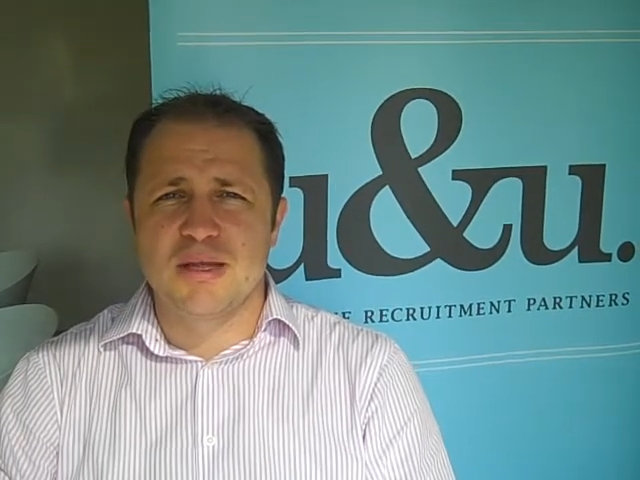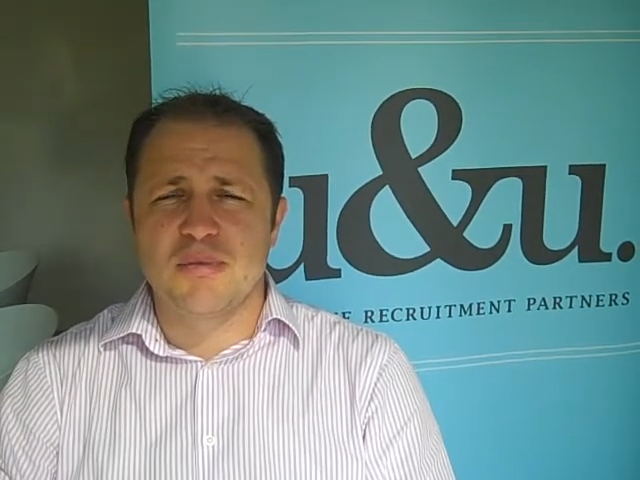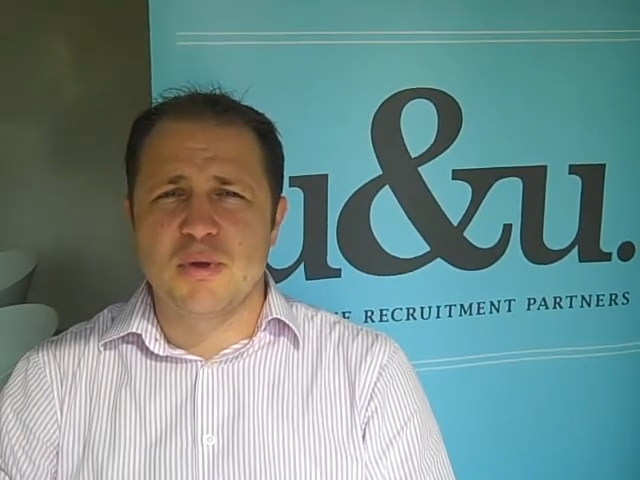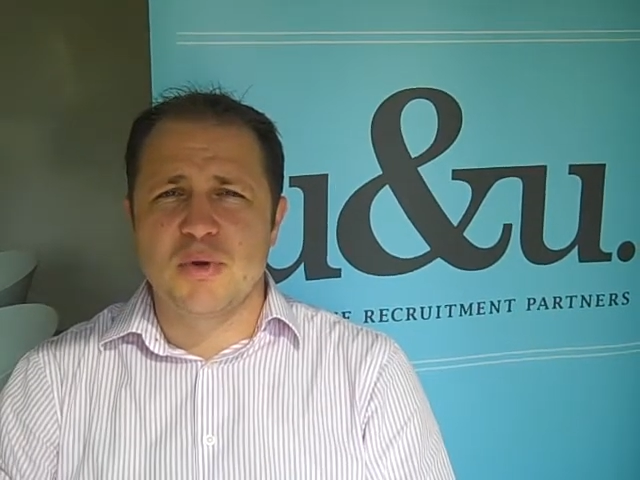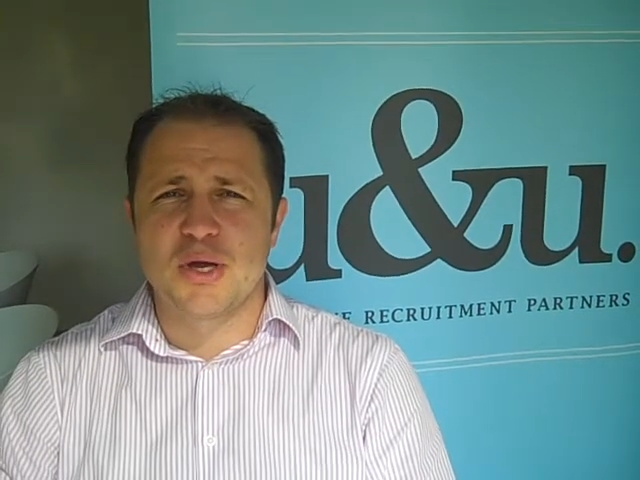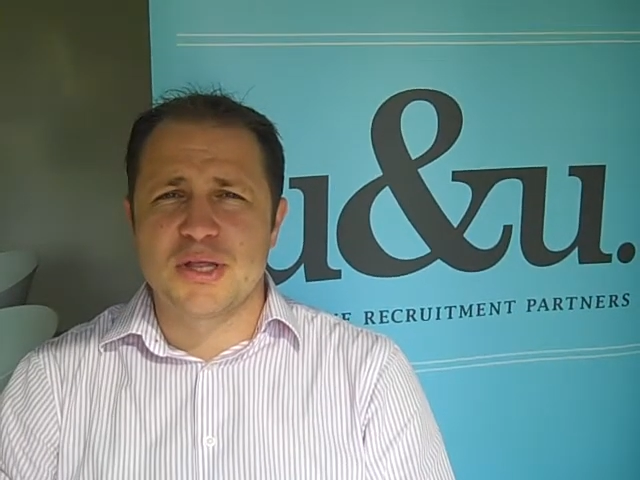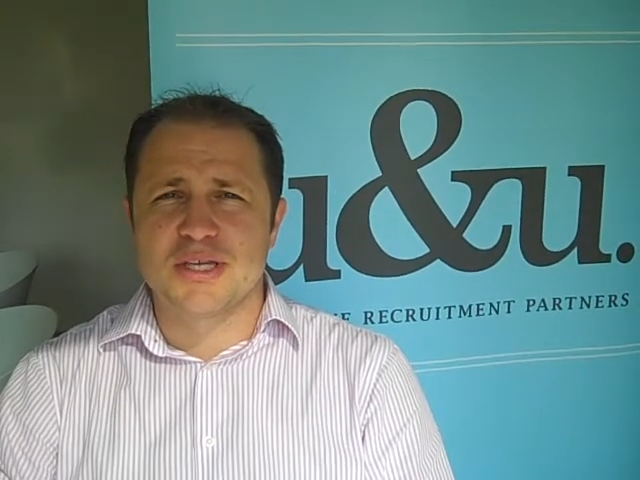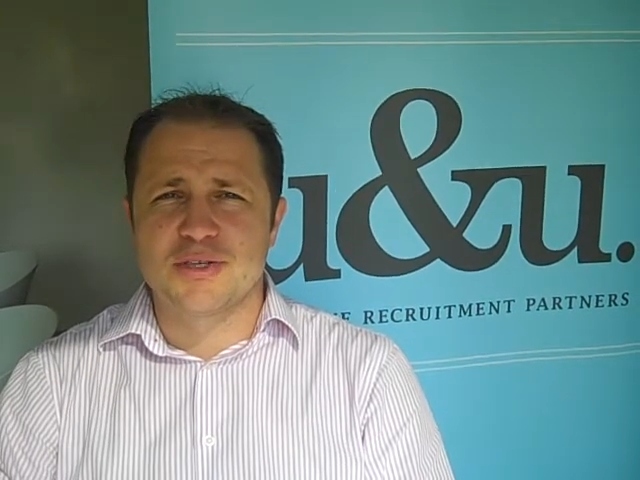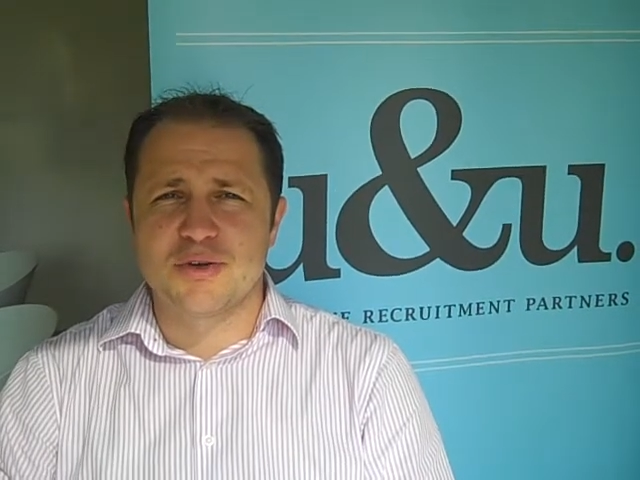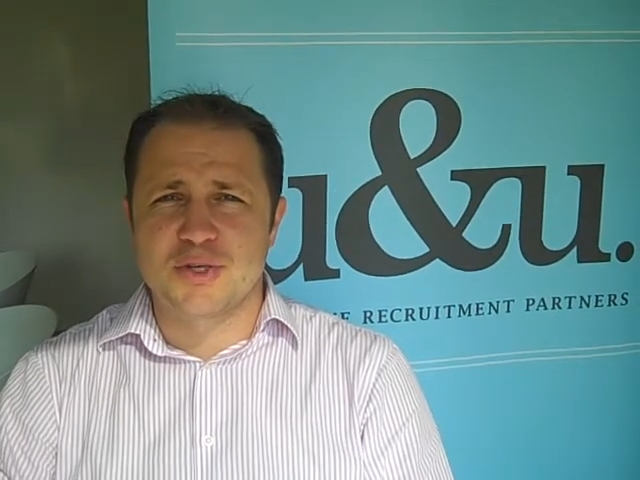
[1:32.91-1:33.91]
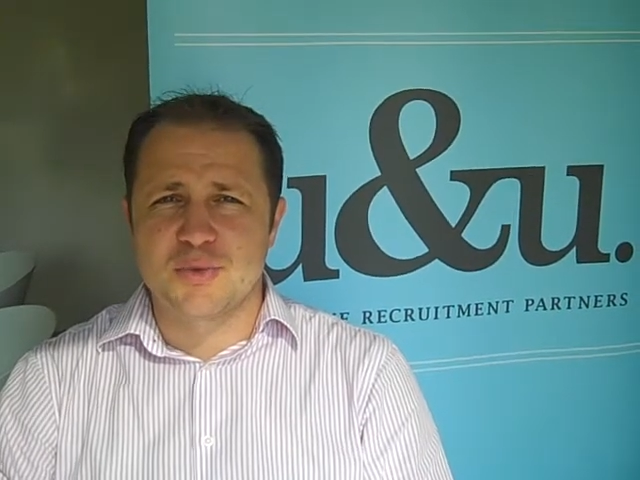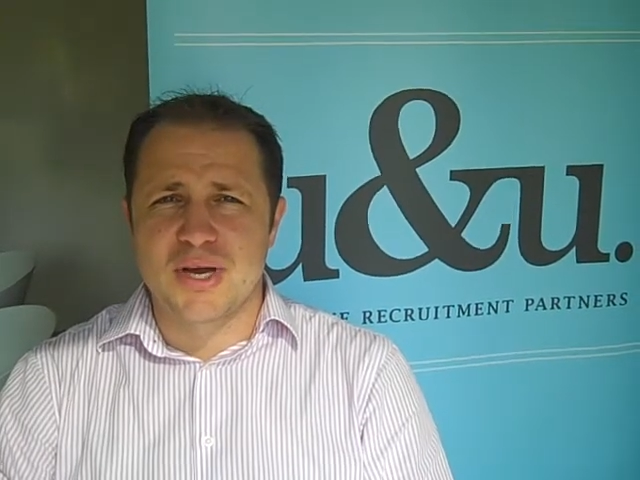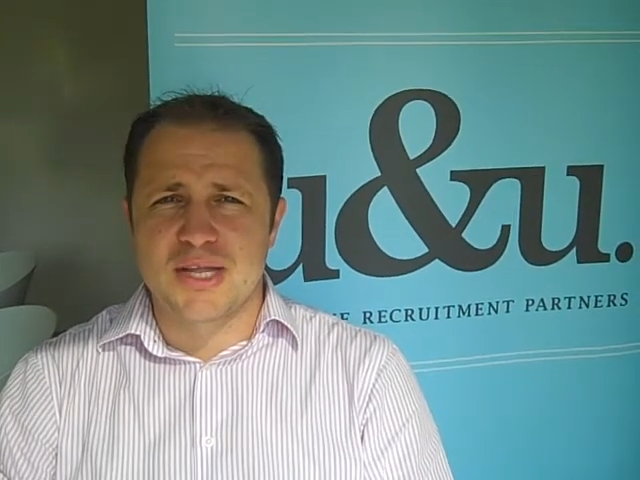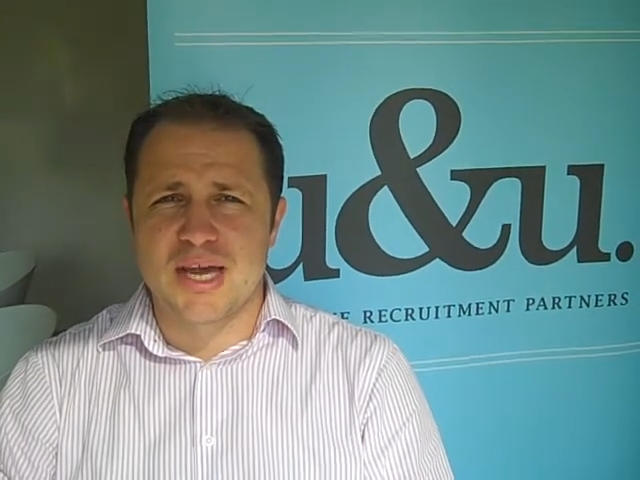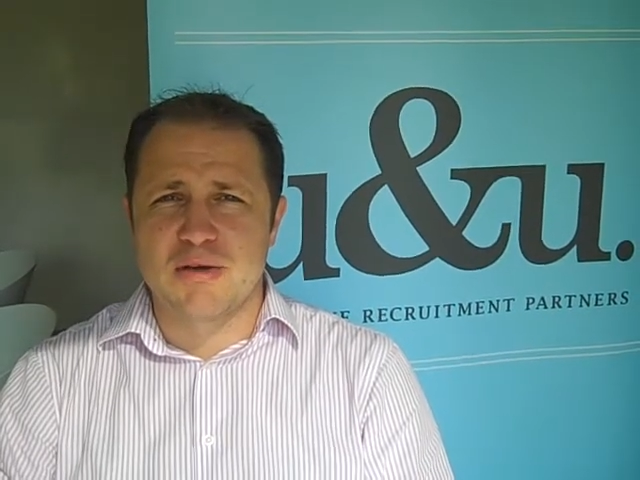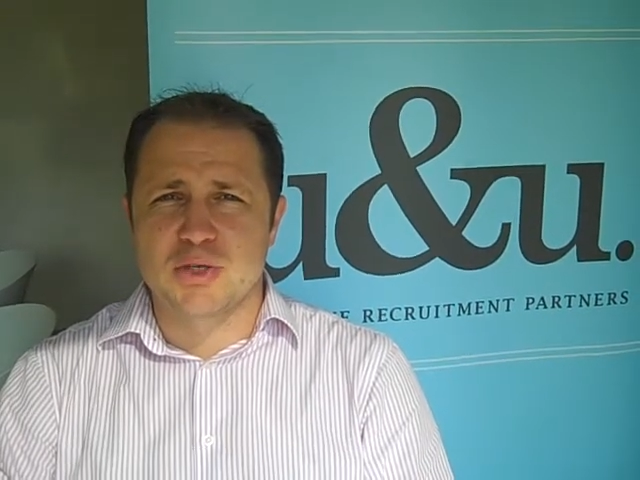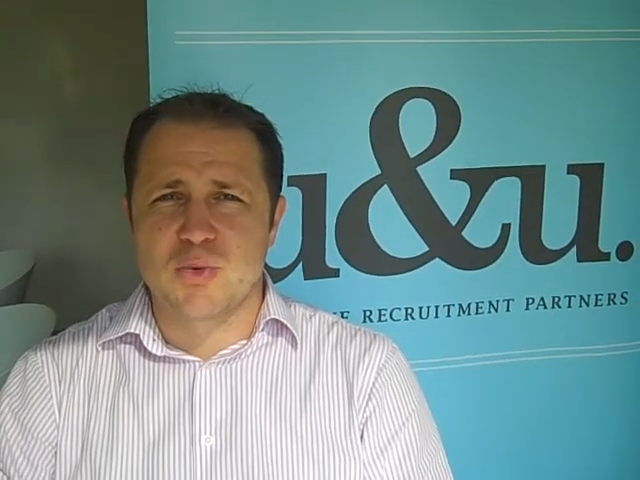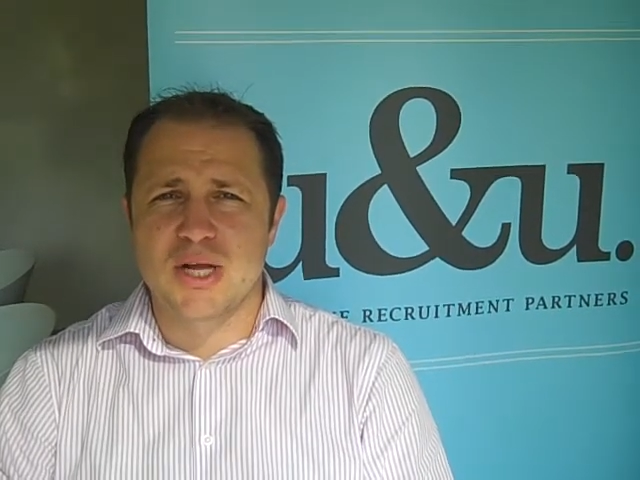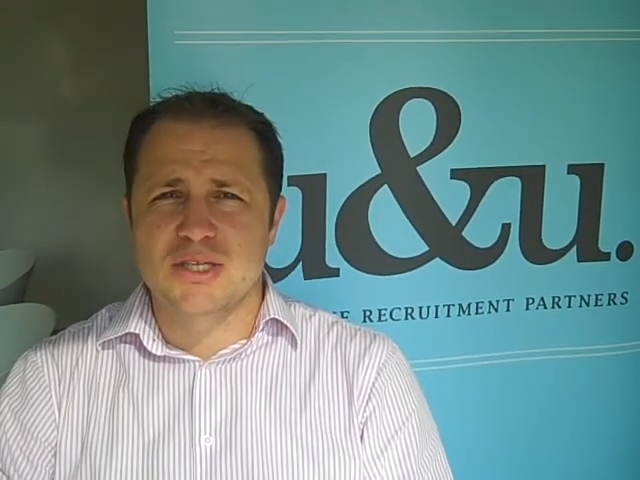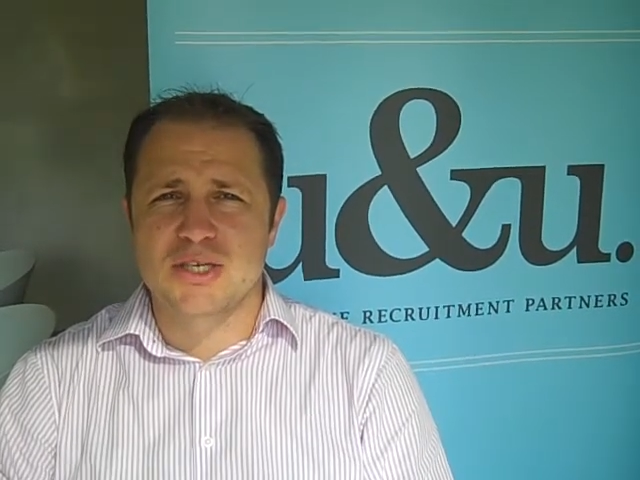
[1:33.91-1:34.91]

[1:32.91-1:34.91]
little bit of work that's on its way there as well.